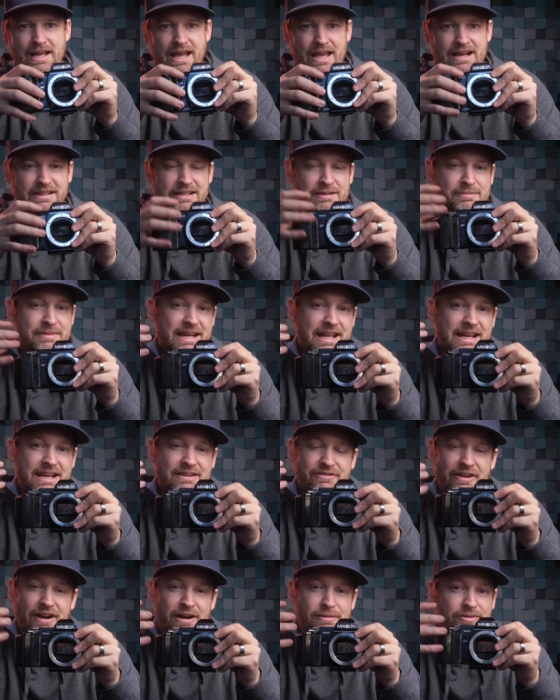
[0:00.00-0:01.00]
and
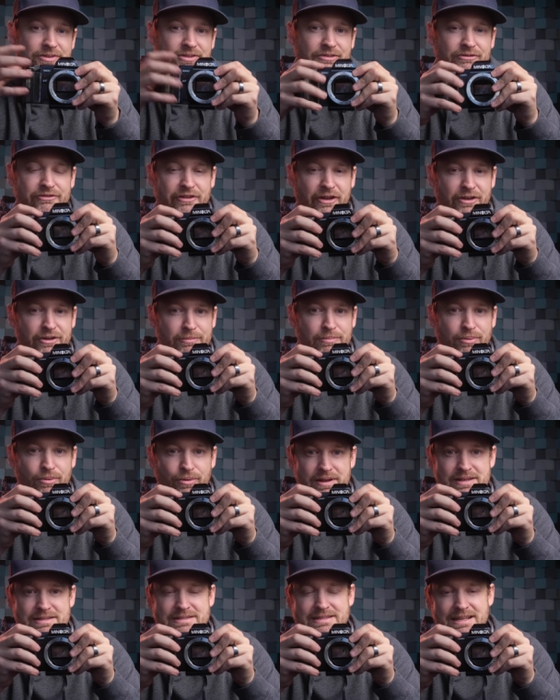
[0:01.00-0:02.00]
eliminated variables and failure
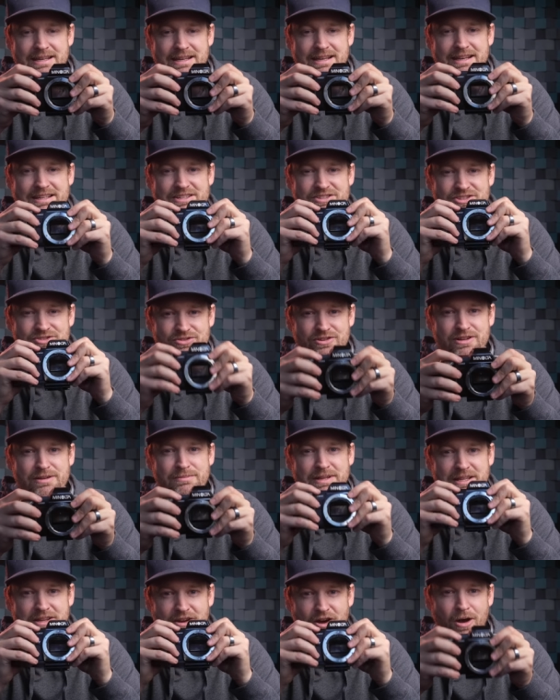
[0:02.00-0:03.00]
points in an
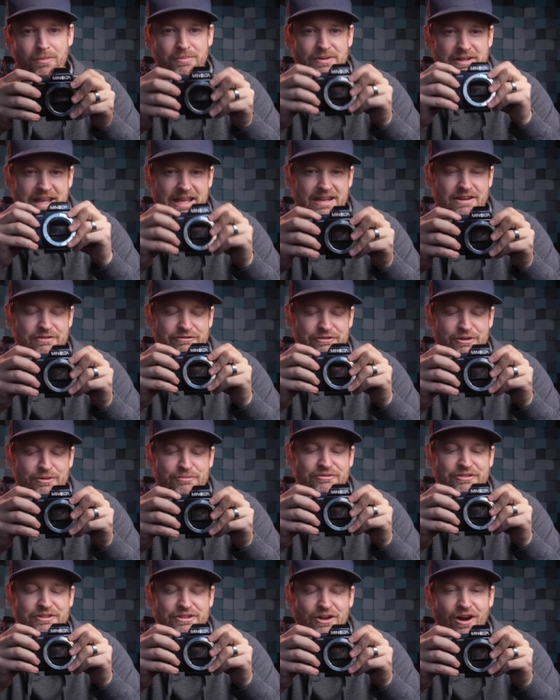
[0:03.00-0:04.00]
extremely complicated
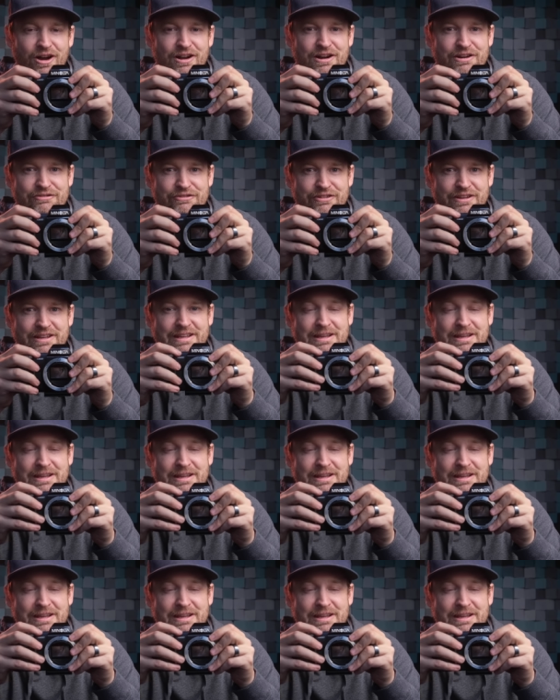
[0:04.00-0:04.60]
film photography